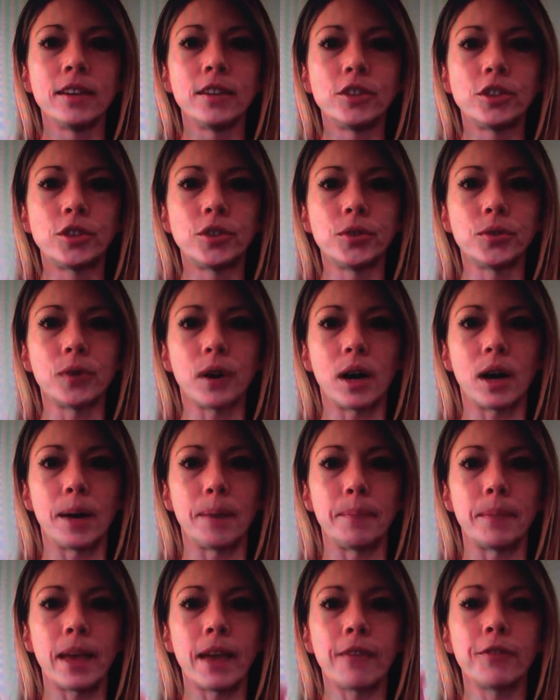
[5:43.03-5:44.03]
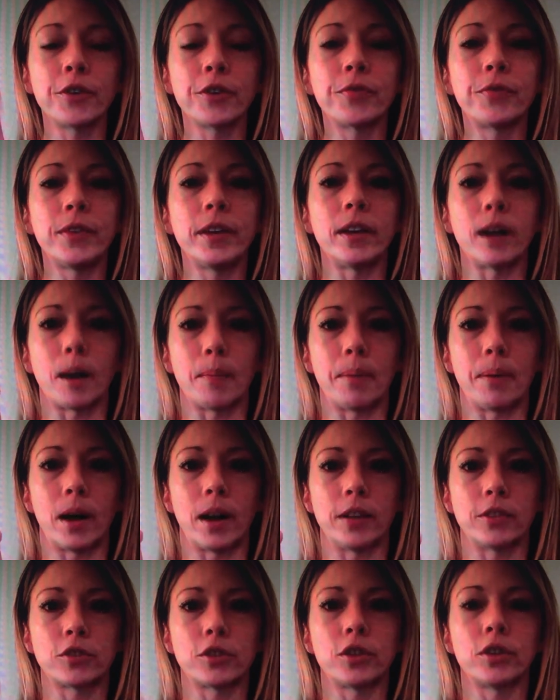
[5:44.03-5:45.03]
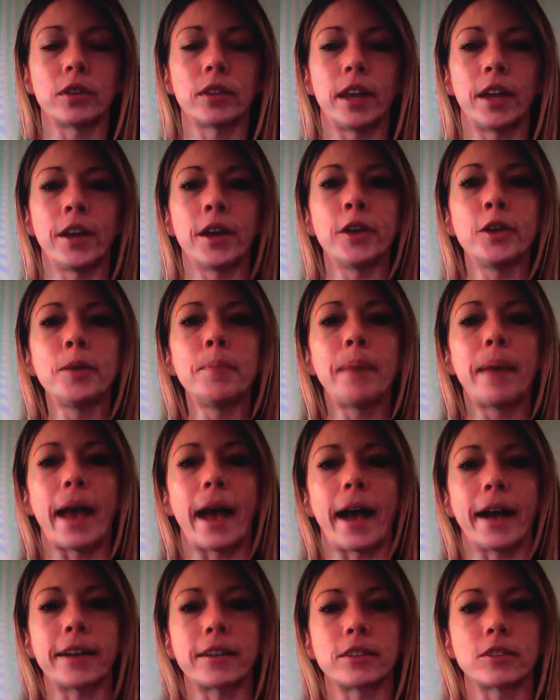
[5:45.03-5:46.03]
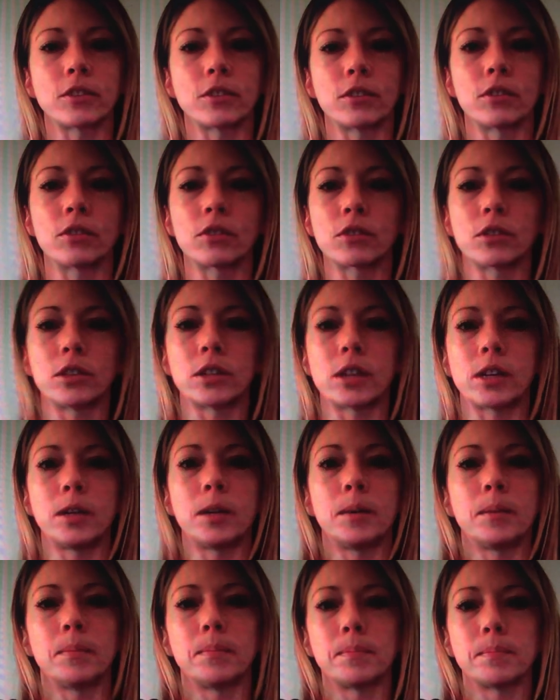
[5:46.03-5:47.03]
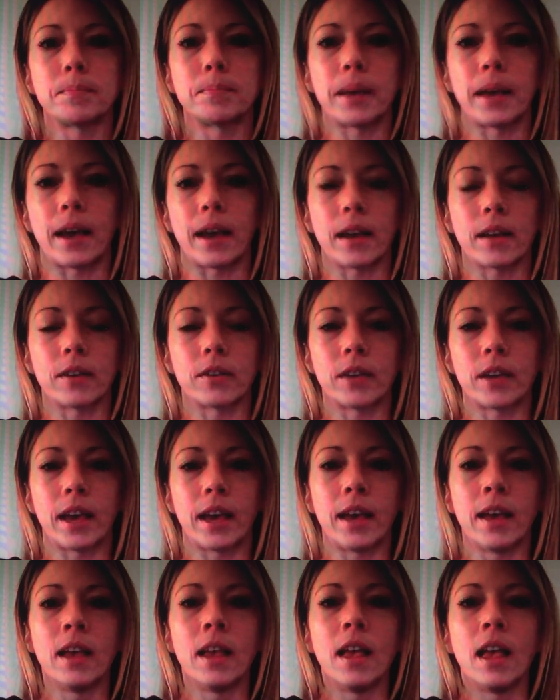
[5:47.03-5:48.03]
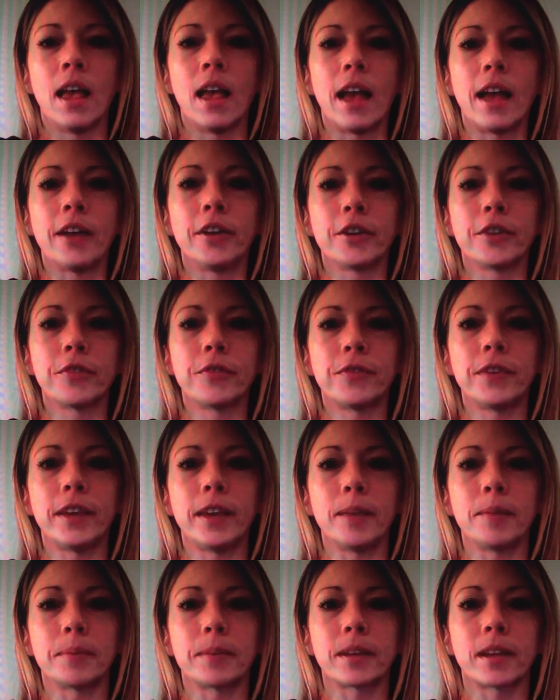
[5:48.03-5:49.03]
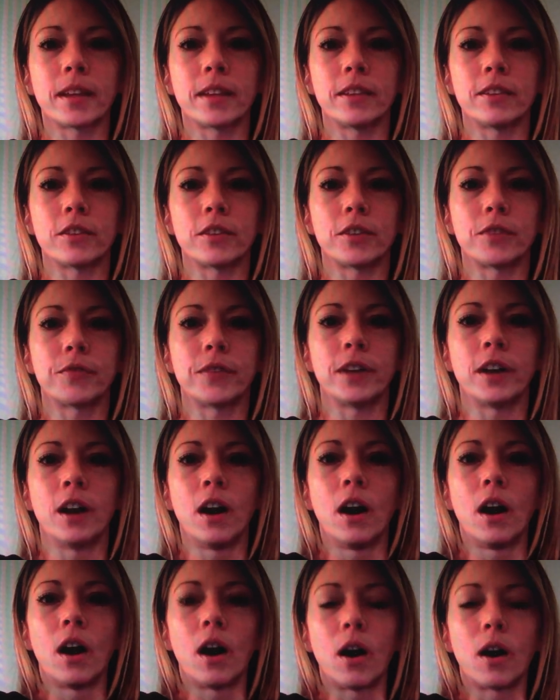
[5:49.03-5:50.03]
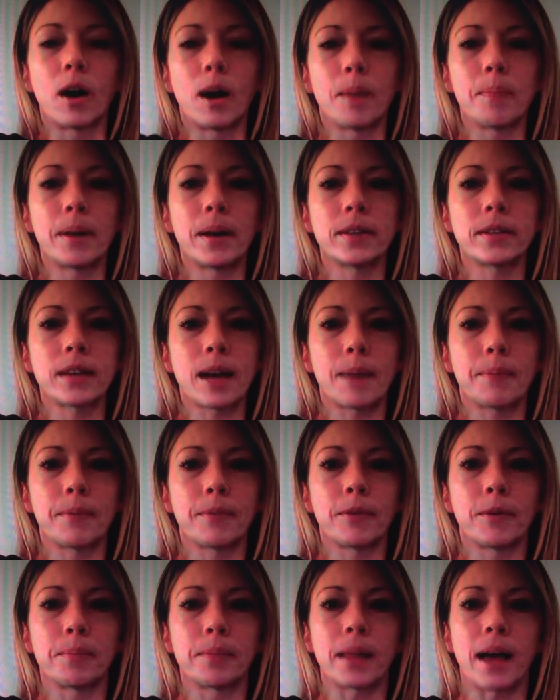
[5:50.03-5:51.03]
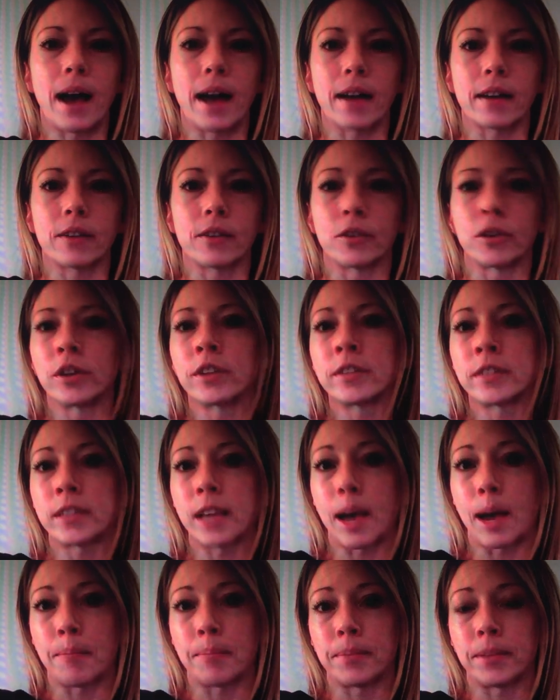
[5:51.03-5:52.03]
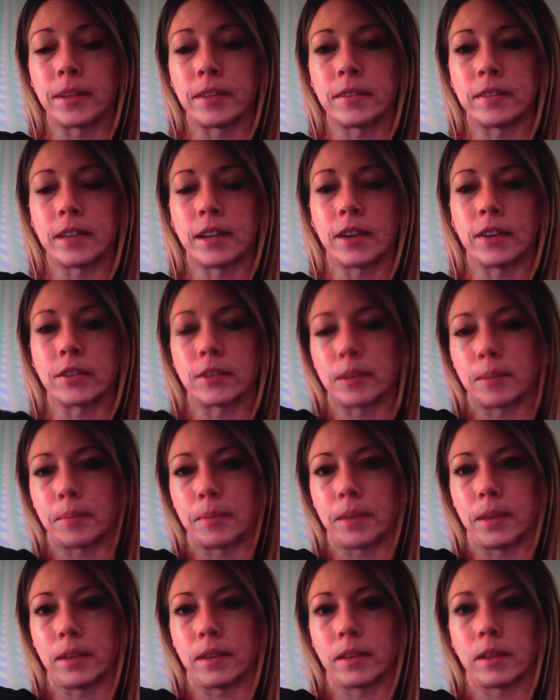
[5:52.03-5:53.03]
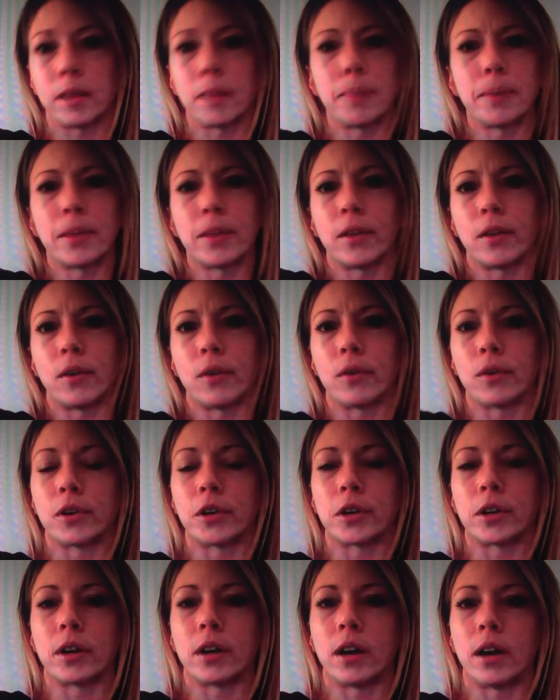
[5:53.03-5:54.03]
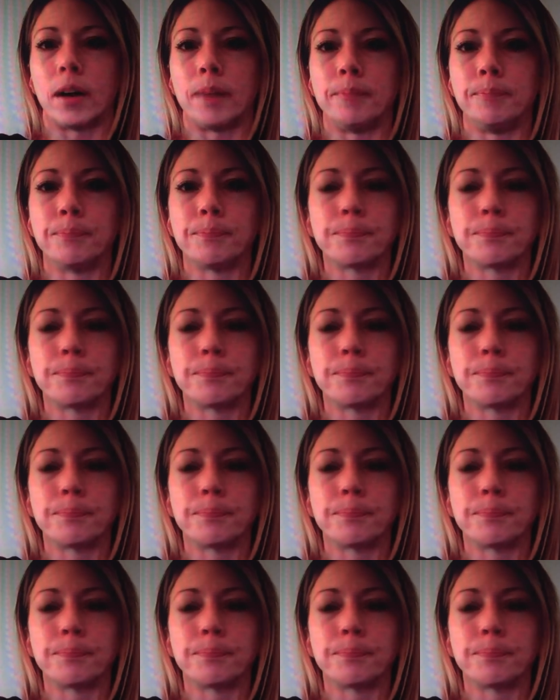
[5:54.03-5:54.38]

to have your feet up on. So you're laying on your back. So you're on your back, okay? And your feet, pretend like these are your feet, are up on top of a block or a step, let's say, or something, like a pillow or a